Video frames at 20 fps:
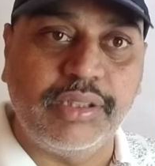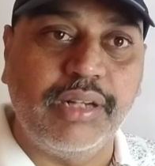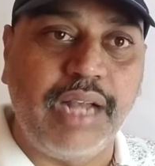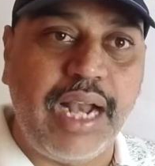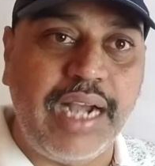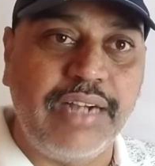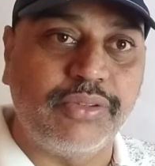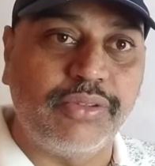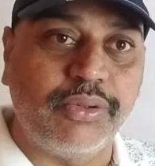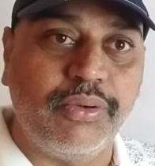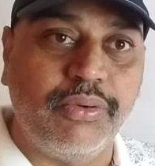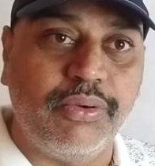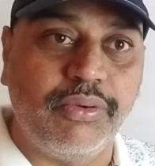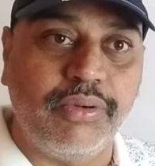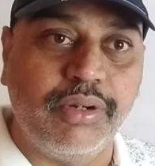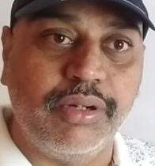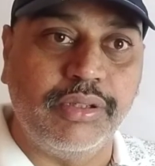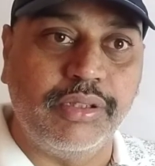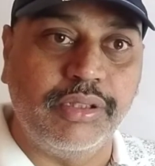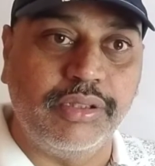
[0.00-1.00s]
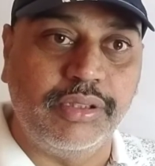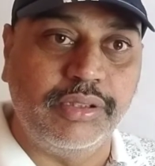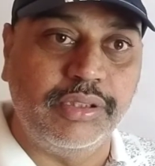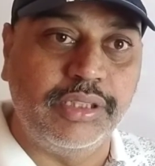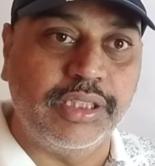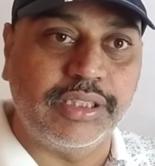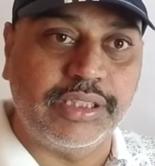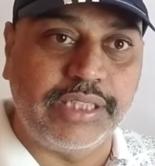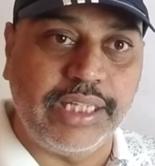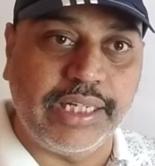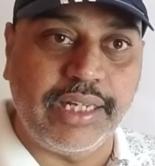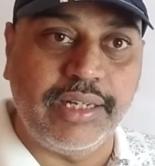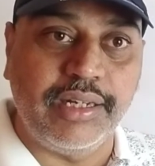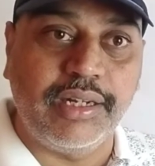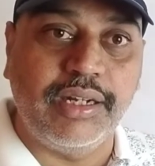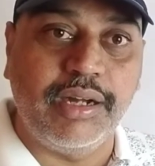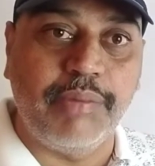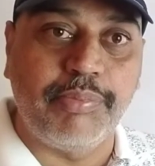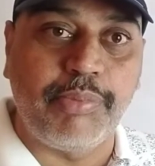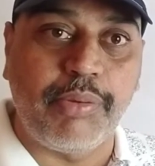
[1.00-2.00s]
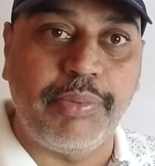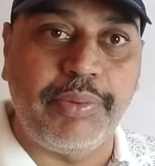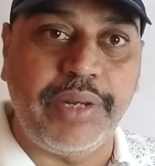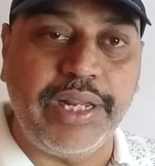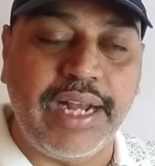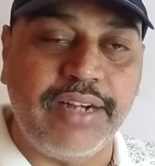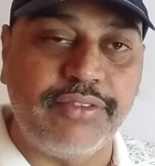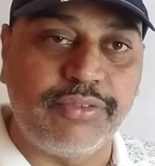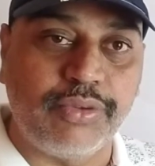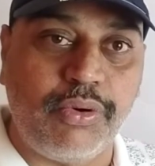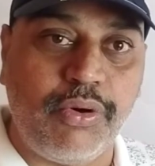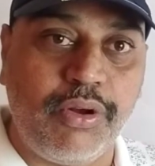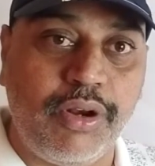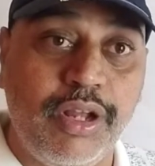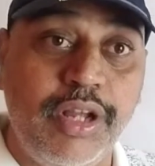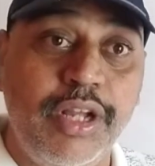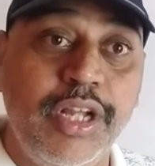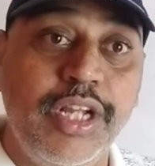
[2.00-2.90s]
and so just take a cup of tea and so on,